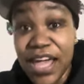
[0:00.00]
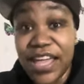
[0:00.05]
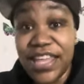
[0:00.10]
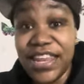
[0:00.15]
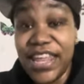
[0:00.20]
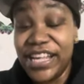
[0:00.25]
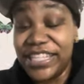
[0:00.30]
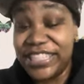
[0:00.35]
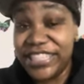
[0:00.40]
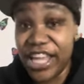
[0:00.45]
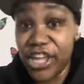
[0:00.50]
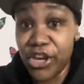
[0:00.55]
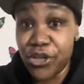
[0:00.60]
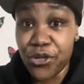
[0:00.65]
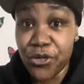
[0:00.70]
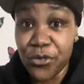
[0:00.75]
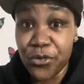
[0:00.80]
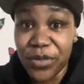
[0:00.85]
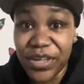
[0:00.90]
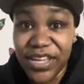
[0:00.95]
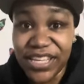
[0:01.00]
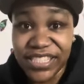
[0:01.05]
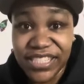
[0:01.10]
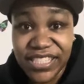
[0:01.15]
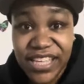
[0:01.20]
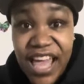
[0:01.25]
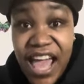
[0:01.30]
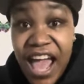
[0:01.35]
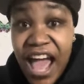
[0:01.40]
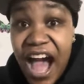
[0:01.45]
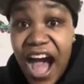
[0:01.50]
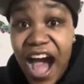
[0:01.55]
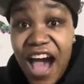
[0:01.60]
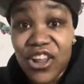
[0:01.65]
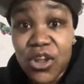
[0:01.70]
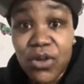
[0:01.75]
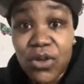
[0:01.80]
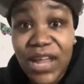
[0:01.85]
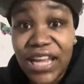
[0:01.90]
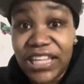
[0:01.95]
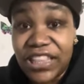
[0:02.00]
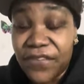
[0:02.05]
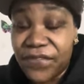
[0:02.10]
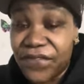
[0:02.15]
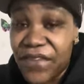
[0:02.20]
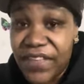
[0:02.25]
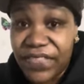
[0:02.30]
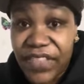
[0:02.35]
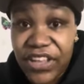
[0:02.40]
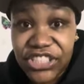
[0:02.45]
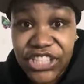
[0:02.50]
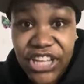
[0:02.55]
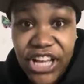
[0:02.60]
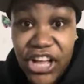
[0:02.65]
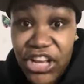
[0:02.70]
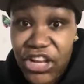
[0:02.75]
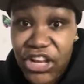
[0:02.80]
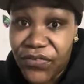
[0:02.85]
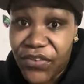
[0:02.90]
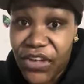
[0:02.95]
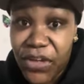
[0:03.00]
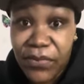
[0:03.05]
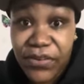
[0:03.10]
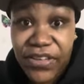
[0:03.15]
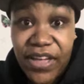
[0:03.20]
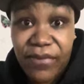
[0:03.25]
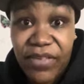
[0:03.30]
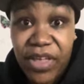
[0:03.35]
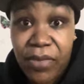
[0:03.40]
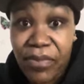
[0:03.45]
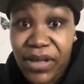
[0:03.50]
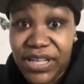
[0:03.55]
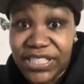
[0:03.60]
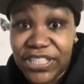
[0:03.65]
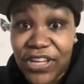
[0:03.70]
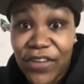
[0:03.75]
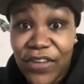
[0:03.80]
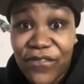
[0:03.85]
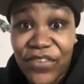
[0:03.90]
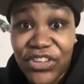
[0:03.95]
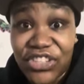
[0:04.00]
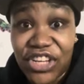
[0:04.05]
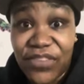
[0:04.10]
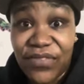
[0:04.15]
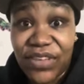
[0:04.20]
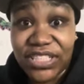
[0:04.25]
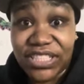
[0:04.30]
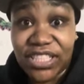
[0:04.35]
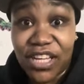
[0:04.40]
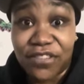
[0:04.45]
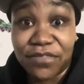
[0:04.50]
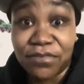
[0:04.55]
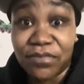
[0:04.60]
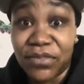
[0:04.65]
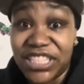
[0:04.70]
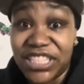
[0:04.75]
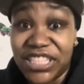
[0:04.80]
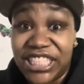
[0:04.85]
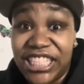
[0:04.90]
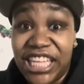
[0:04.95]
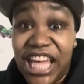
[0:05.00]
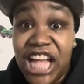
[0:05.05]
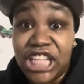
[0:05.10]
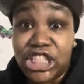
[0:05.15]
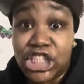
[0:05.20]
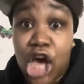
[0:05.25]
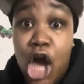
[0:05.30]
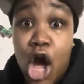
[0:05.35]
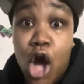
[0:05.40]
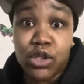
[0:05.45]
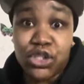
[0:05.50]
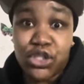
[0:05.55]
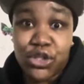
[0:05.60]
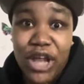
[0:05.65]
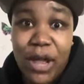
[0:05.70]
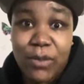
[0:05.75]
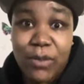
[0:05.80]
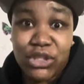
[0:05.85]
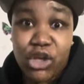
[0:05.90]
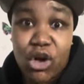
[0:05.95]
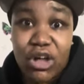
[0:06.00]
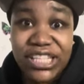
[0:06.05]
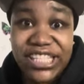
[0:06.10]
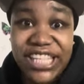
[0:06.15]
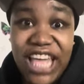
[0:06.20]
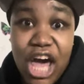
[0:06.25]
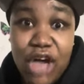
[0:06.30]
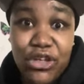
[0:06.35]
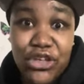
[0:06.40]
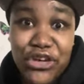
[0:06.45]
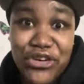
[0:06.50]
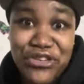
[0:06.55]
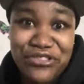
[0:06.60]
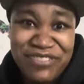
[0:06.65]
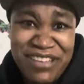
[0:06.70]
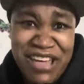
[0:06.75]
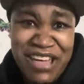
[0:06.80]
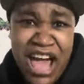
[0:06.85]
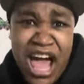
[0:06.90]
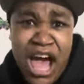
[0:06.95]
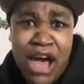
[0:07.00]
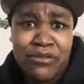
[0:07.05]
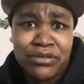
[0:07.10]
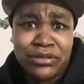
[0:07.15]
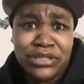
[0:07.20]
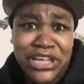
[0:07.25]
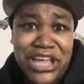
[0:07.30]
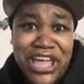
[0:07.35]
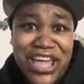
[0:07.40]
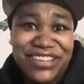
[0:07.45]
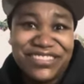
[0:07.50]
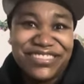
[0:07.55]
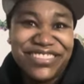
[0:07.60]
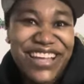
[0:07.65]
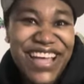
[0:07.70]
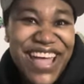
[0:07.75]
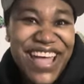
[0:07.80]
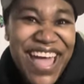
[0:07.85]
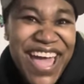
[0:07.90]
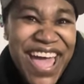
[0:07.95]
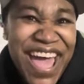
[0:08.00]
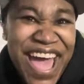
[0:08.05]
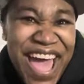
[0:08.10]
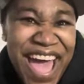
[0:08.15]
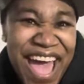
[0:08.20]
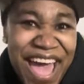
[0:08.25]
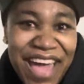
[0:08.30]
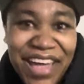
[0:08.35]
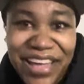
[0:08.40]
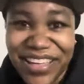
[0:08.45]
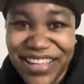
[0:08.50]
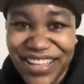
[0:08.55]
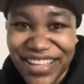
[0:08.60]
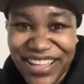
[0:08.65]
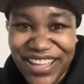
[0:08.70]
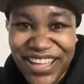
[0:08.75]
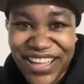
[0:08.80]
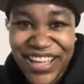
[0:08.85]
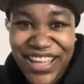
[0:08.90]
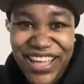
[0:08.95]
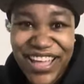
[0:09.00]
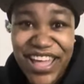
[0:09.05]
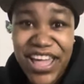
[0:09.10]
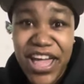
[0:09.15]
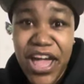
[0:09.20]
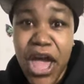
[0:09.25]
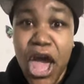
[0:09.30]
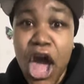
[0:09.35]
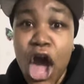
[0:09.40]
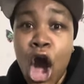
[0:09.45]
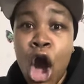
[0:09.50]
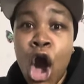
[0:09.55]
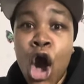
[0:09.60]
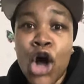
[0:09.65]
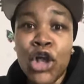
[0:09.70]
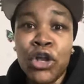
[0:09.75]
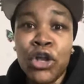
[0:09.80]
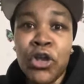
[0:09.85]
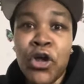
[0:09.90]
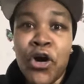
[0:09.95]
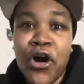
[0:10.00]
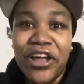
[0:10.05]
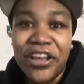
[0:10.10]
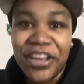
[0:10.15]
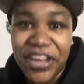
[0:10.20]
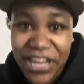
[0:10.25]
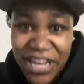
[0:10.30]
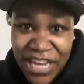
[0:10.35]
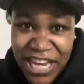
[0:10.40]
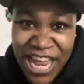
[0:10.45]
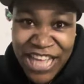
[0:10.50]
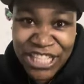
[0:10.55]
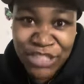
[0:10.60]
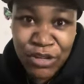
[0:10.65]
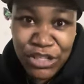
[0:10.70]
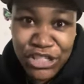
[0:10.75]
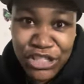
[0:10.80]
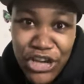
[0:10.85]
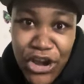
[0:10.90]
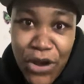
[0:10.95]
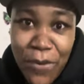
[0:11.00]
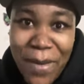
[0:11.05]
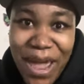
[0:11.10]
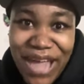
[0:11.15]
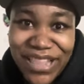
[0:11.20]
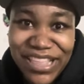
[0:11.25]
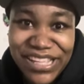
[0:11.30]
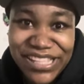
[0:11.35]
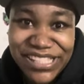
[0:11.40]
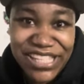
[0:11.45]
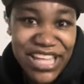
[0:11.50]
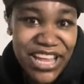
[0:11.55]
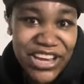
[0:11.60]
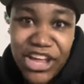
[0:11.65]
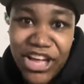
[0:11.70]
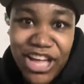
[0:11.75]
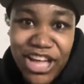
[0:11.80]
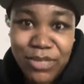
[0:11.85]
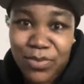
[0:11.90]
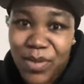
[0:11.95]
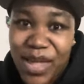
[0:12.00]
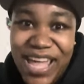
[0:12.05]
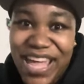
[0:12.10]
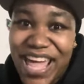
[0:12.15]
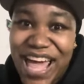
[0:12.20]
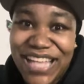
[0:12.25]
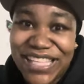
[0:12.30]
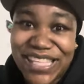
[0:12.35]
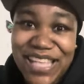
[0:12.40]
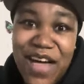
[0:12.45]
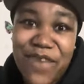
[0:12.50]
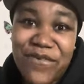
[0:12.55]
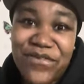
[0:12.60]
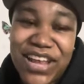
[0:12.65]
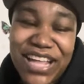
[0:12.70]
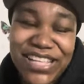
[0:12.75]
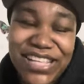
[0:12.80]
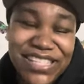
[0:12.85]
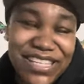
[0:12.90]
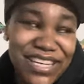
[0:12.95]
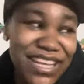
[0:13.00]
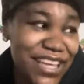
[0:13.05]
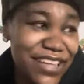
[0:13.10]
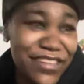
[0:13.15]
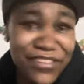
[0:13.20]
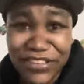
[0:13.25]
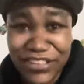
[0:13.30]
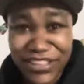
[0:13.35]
And they say to you is, I don't like the fact that you're elevating, becoming your best self, vision of yourself. See, I told you they was going to tell you. I was it. Hold on. Let's return back to sender because we ain't got time for that today.